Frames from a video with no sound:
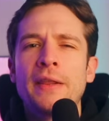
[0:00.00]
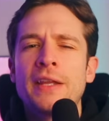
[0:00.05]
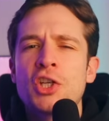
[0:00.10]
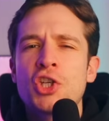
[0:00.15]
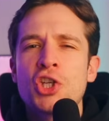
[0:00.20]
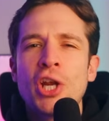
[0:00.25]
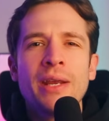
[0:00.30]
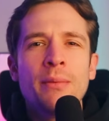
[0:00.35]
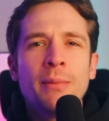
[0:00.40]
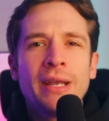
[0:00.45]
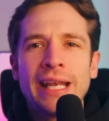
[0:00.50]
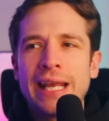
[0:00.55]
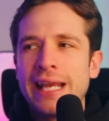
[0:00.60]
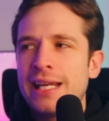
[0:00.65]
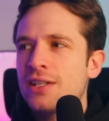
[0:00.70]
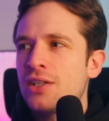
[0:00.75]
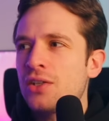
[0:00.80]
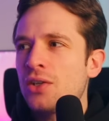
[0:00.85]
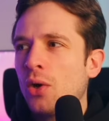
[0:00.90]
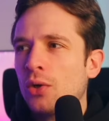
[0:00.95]
But this shaming
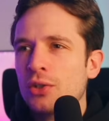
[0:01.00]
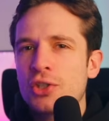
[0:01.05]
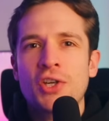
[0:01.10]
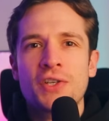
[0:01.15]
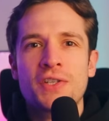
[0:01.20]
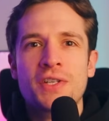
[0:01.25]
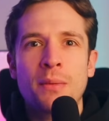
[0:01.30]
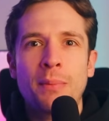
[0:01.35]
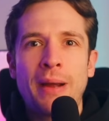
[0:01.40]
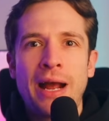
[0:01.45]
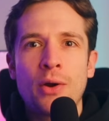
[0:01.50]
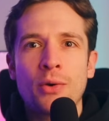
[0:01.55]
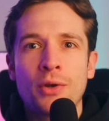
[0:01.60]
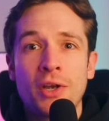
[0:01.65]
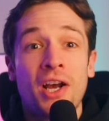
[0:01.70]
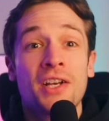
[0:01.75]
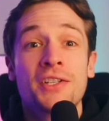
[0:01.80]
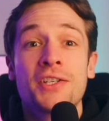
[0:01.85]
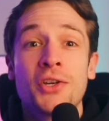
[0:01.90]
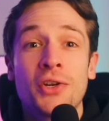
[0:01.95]
is not just about
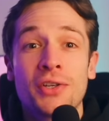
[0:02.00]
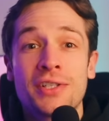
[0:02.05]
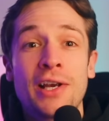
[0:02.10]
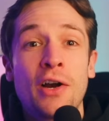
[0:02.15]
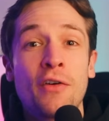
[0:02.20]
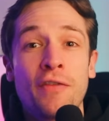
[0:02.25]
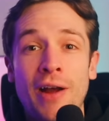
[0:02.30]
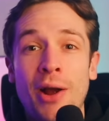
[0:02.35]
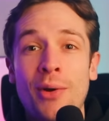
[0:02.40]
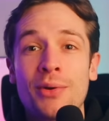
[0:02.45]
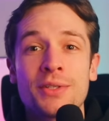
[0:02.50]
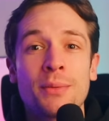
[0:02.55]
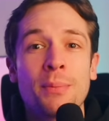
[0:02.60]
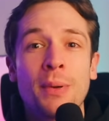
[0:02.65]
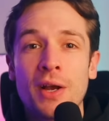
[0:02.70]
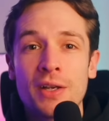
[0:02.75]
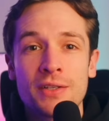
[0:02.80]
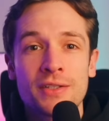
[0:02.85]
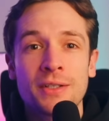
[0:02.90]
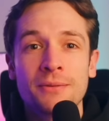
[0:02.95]
cutting yourself out as a
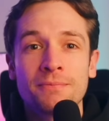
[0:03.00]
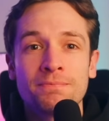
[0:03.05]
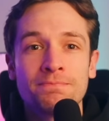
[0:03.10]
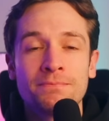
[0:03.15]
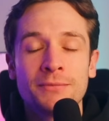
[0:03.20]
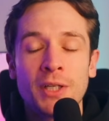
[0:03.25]
person.